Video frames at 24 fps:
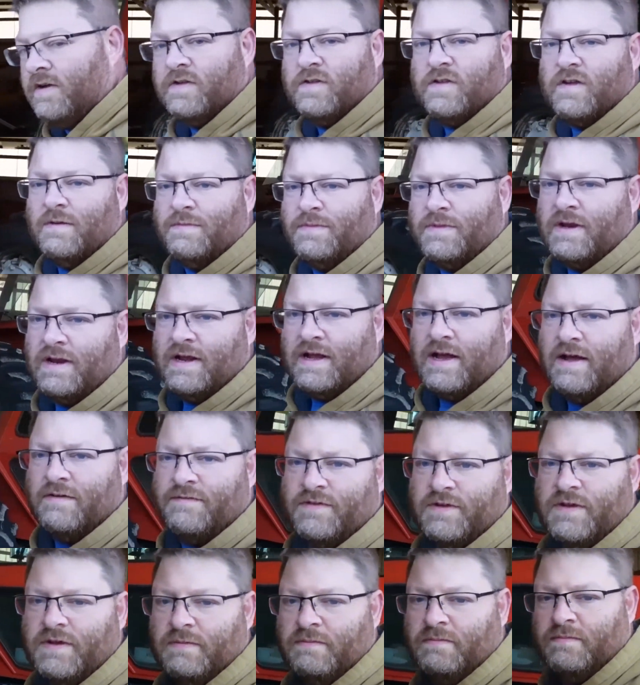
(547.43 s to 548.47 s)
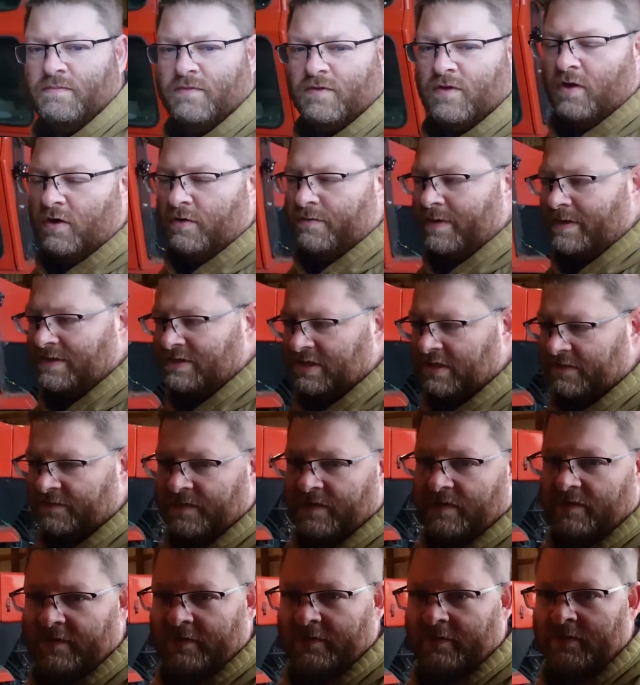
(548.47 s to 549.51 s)
Something I have to talk myself
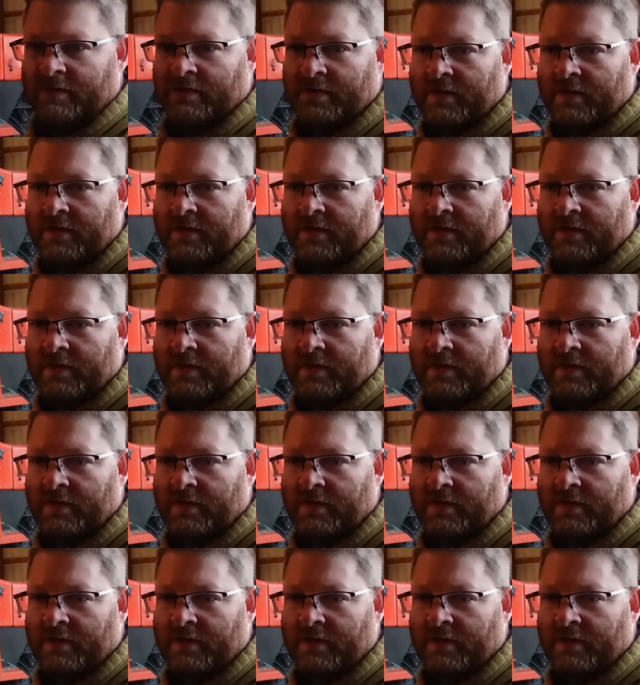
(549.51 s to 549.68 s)
into.